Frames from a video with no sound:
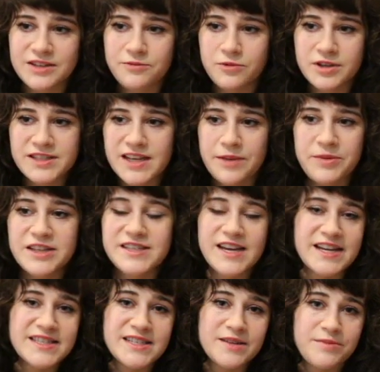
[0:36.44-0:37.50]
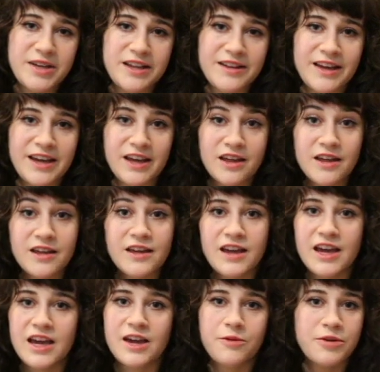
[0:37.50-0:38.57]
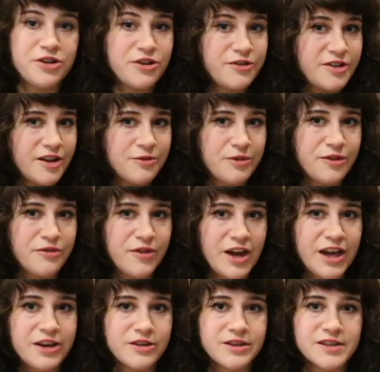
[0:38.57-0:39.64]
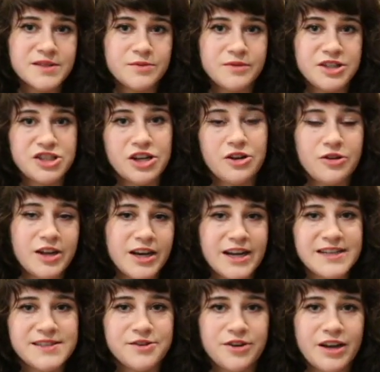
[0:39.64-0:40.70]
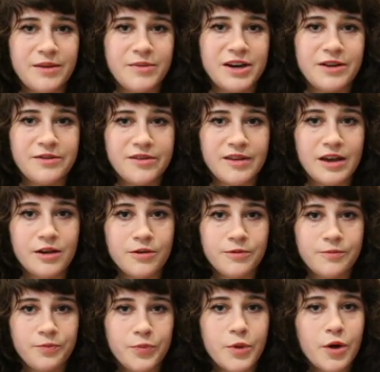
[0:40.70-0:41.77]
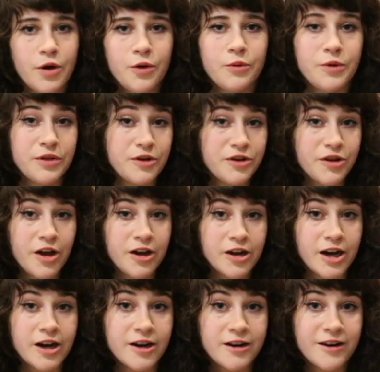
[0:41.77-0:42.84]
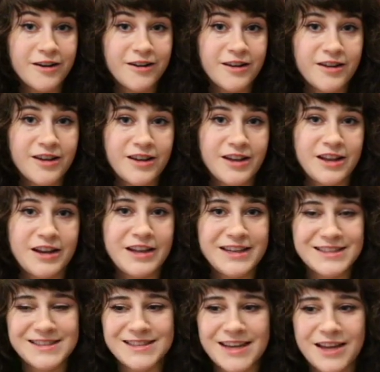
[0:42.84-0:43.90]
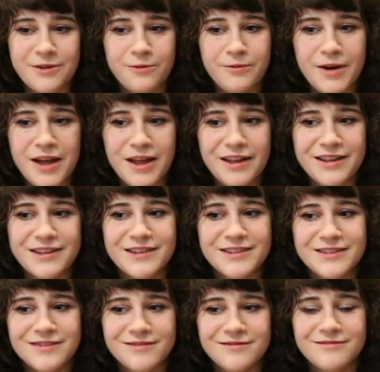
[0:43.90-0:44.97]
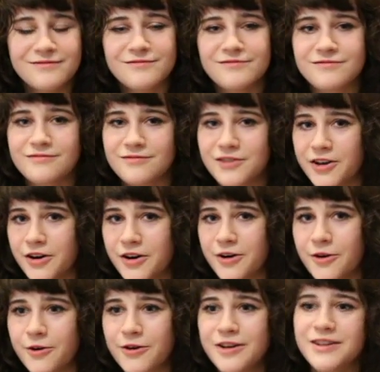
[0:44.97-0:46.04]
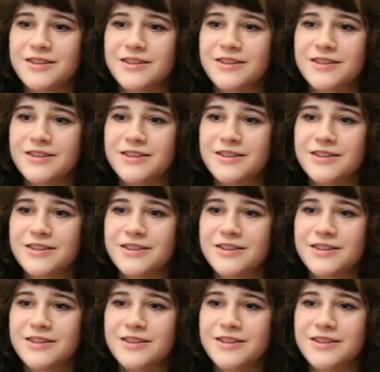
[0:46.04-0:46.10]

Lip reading: One time he texted me like, hey, when you're done with finals, we should go get ice cream. And I was like, oh, with your daughter? And he said, well, no.